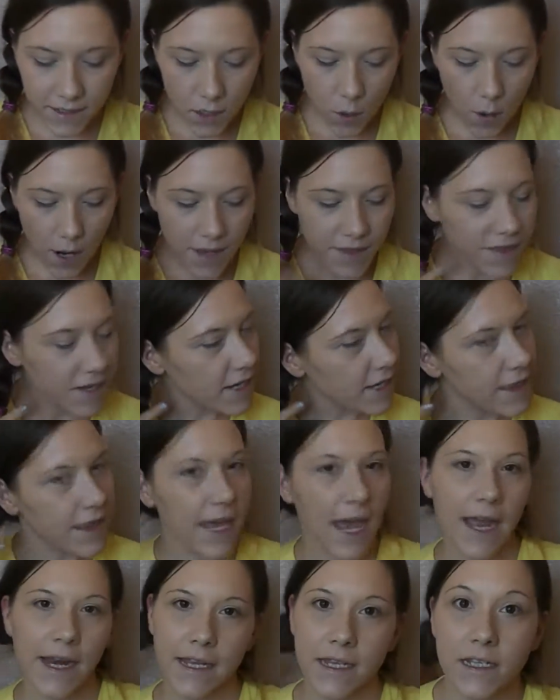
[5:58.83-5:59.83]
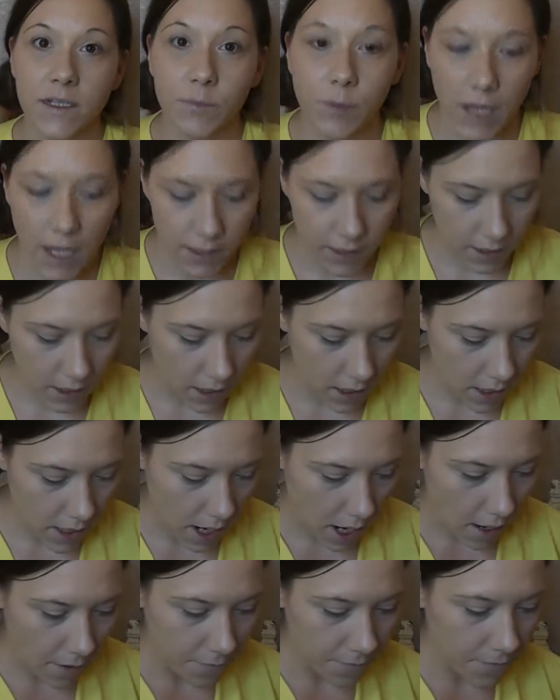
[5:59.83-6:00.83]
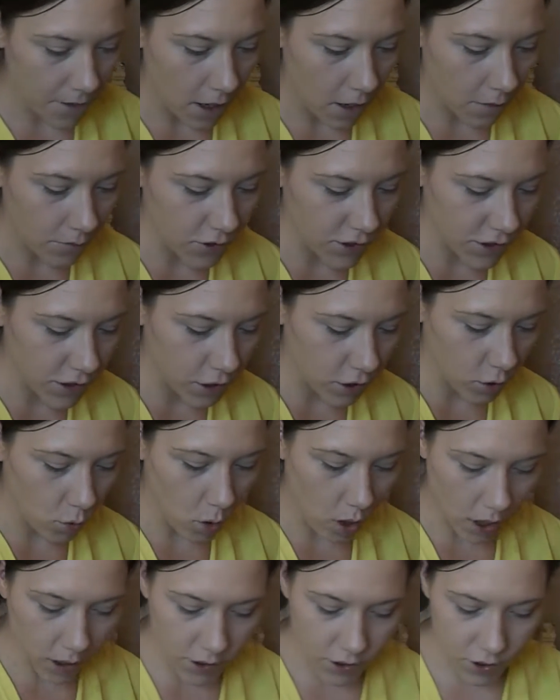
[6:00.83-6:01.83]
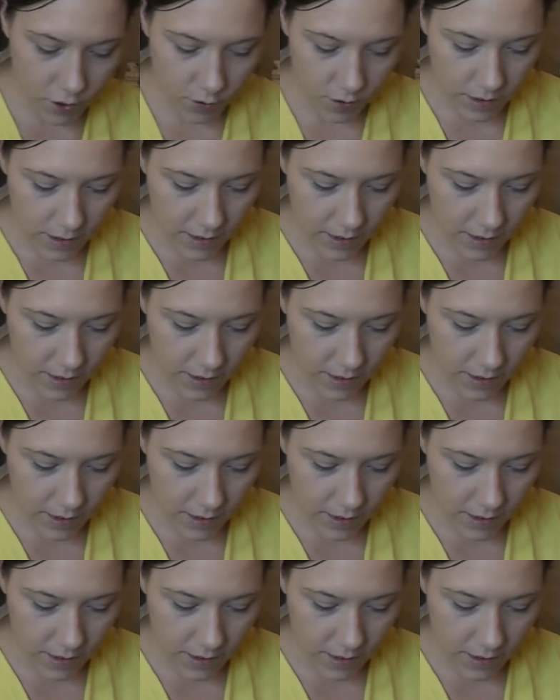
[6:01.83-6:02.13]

so I think that is blended enough. Now I'm just going to go on to